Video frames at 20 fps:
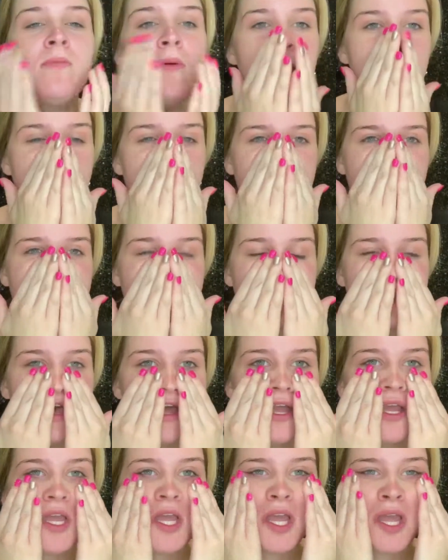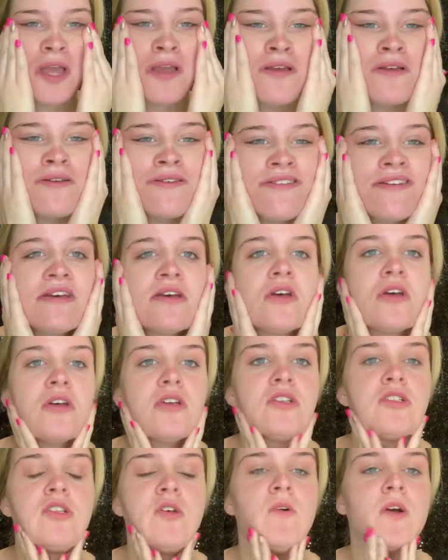bit thick,
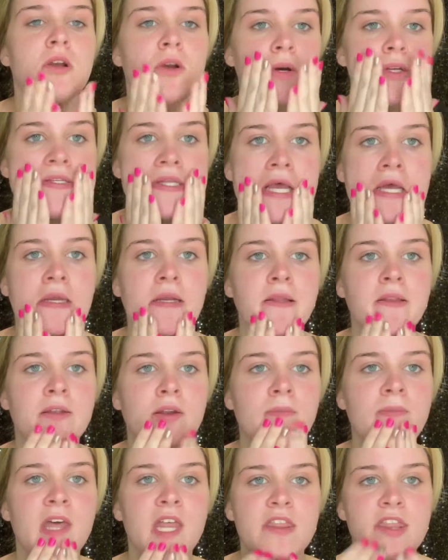so it goes on a little bit